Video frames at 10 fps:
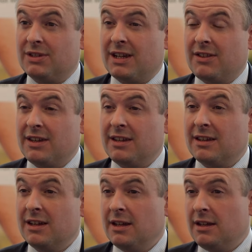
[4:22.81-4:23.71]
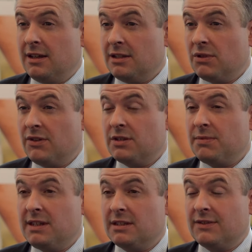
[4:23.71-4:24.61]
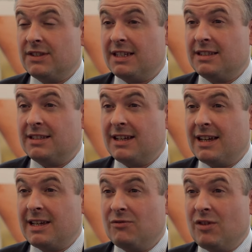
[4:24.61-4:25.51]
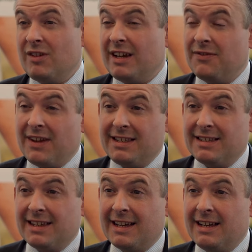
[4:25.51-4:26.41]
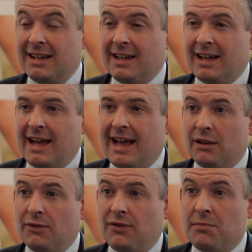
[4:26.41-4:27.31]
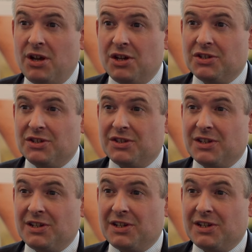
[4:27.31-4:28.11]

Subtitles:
And I think, as one of the speakers have said today, we are facing a health emergency.